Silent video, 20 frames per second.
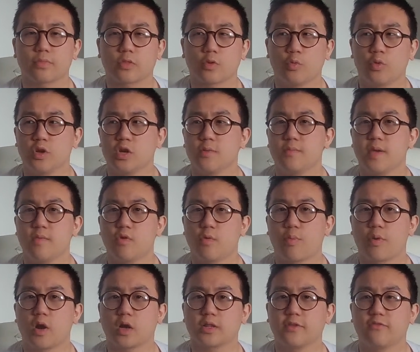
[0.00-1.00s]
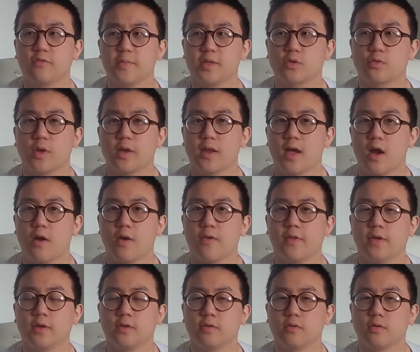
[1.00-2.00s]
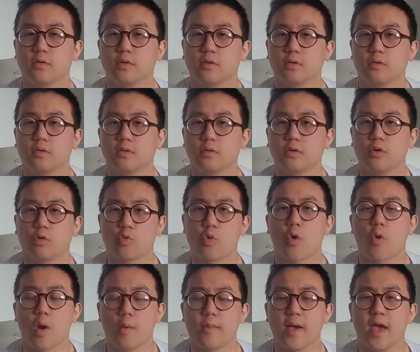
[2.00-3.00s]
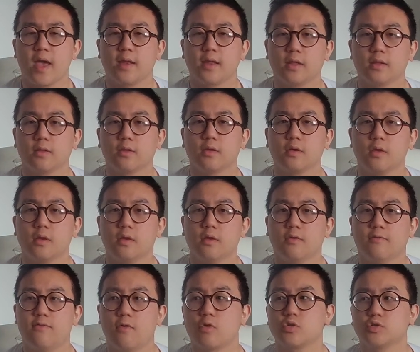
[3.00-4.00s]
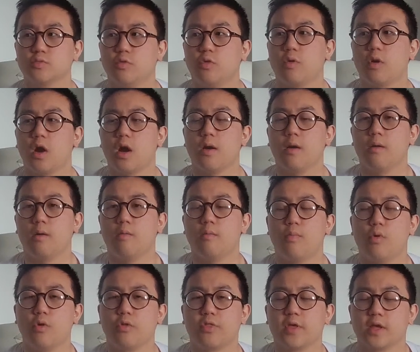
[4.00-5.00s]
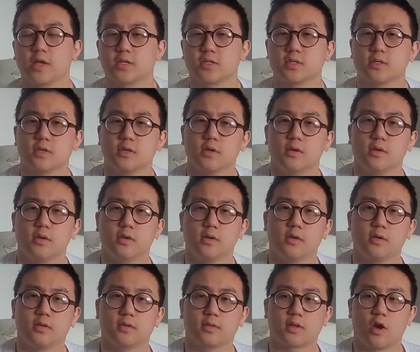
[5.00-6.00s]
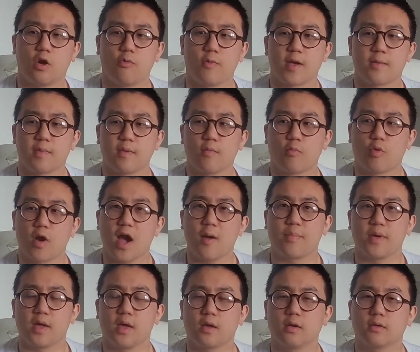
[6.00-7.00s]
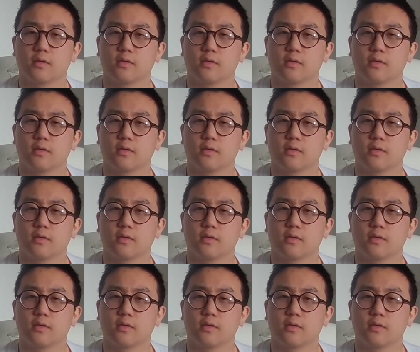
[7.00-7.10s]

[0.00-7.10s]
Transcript: Wouldn't it be more productive for me to quit now and then, you know, quit while I'm ahead and focus on more important things that will make me more happy?